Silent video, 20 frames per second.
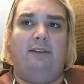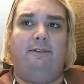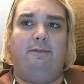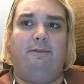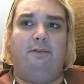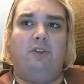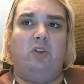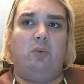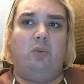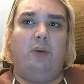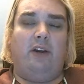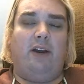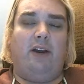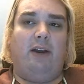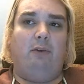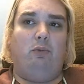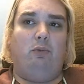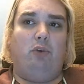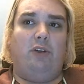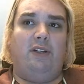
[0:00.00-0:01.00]
to where I
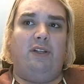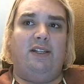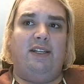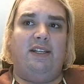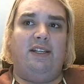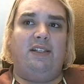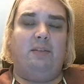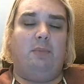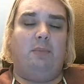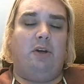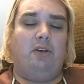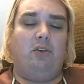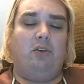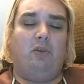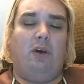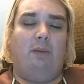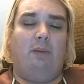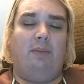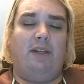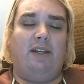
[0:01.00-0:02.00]
wouldn't need to bundle
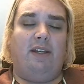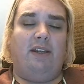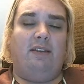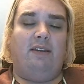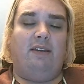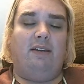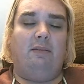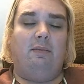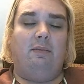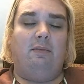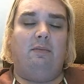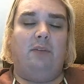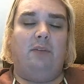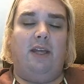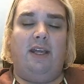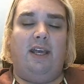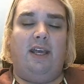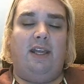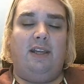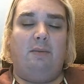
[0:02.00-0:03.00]
up anything
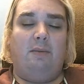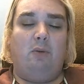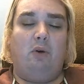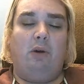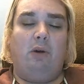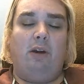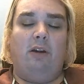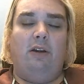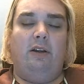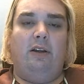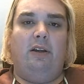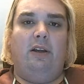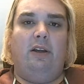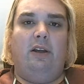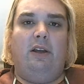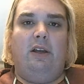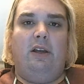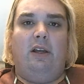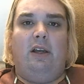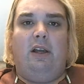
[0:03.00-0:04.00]
anymore.
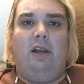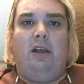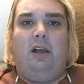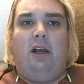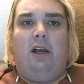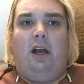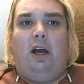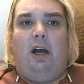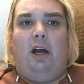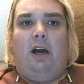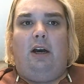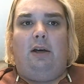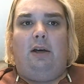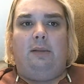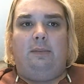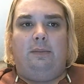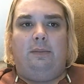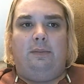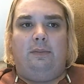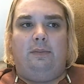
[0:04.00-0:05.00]

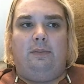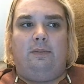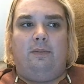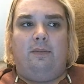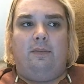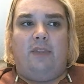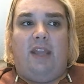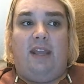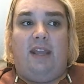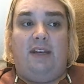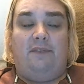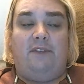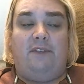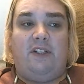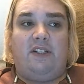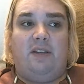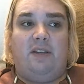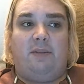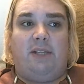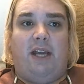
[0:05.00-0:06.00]
Um, and if it's
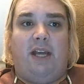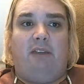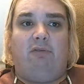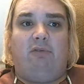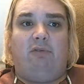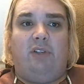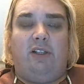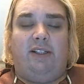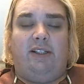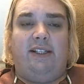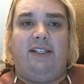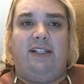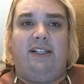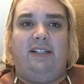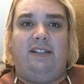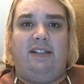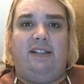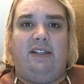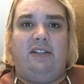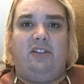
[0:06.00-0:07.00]
something I really need to
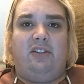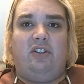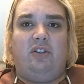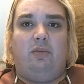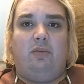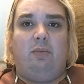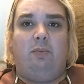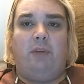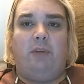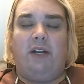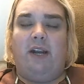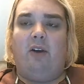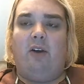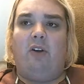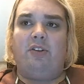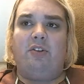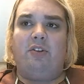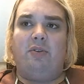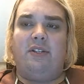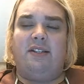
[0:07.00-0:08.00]
get to. But I
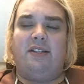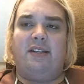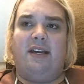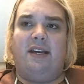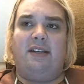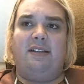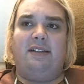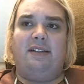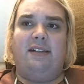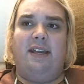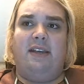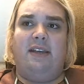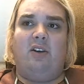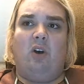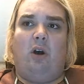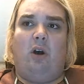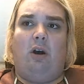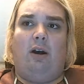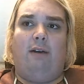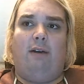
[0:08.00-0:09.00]
also decided to take
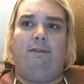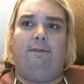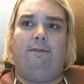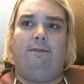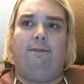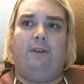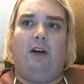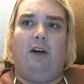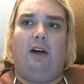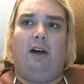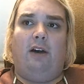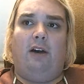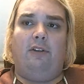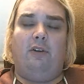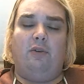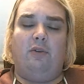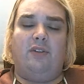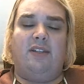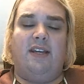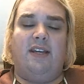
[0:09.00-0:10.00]
off uh,
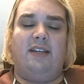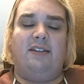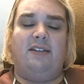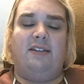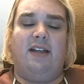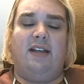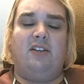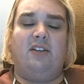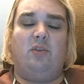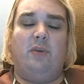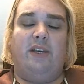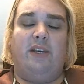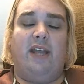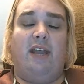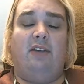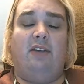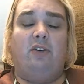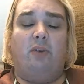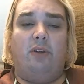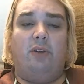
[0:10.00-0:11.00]
those days last weekend
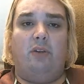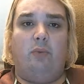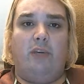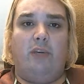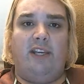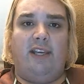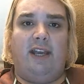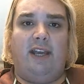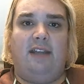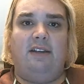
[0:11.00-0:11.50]
during the weekend